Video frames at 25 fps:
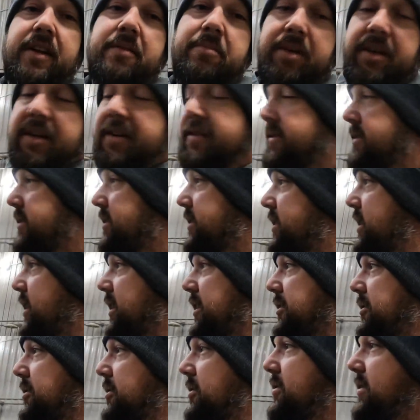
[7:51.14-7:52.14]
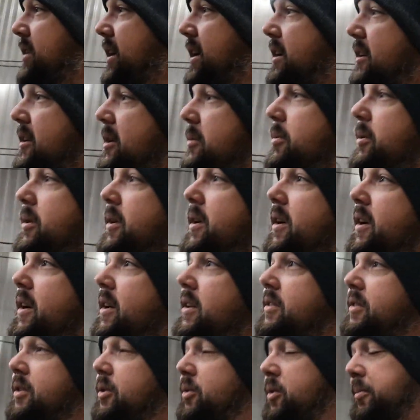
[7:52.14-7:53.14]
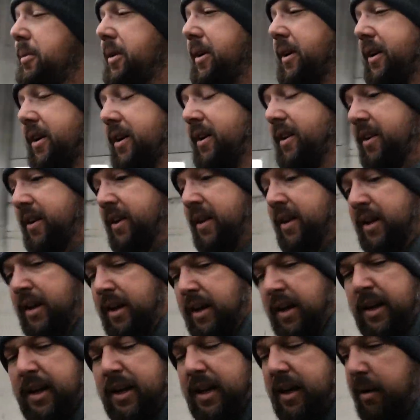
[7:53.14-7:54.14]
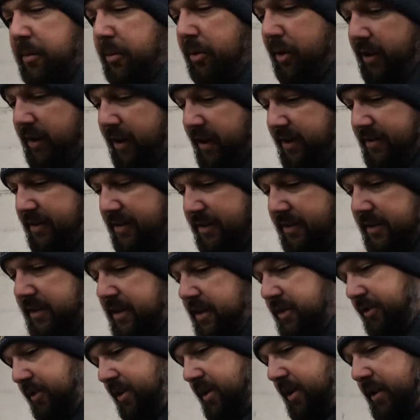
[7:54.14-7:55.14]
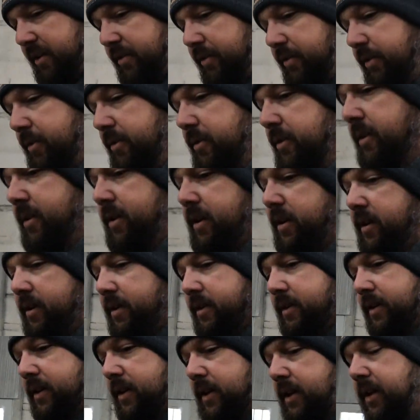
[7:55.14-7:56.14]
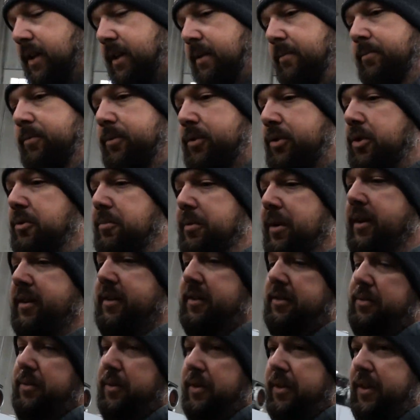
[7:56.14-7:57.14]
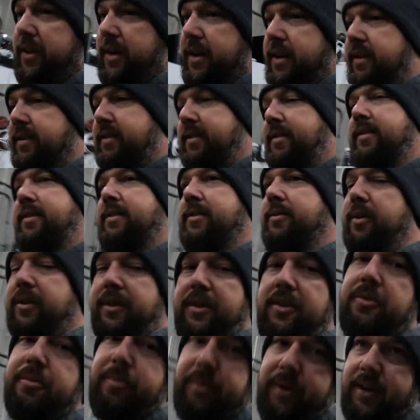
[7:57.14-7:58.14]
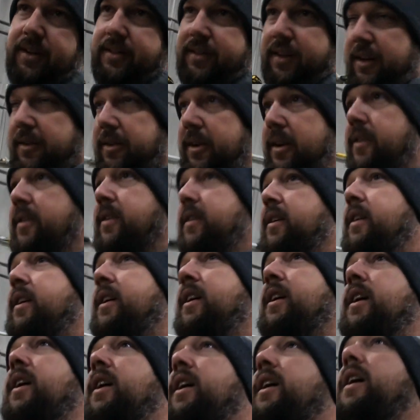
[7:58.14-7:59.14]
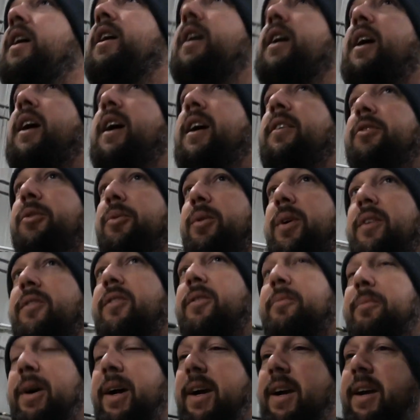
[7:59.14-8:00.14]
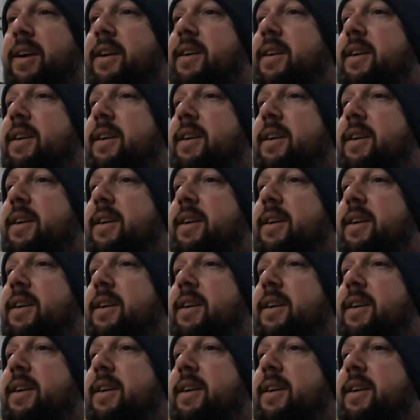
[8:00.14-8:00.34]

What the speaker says: send me a new sticker to put on it, so we'll be good. I'm only licensed in the truck for 2 months with these plates anyway. I have to wait for my